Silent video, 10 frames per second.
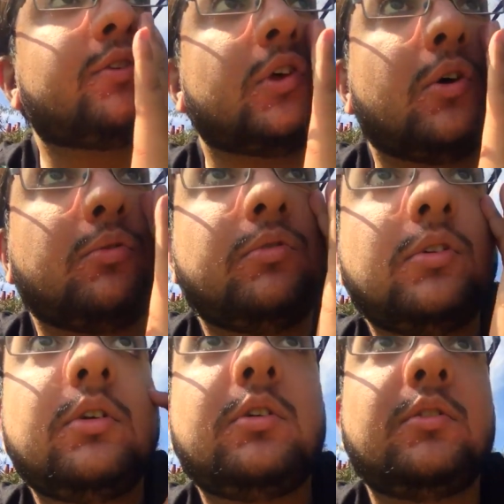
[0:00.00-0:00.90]
So
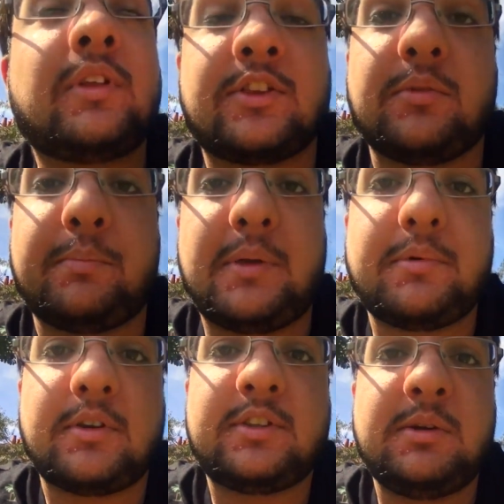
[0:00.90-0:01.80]
that's the big
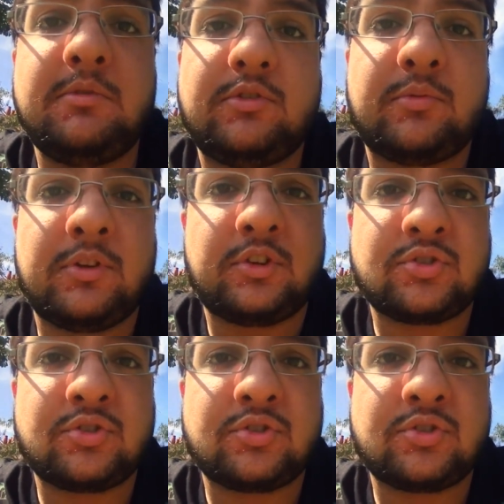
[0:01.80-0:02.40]
bit of team news as well.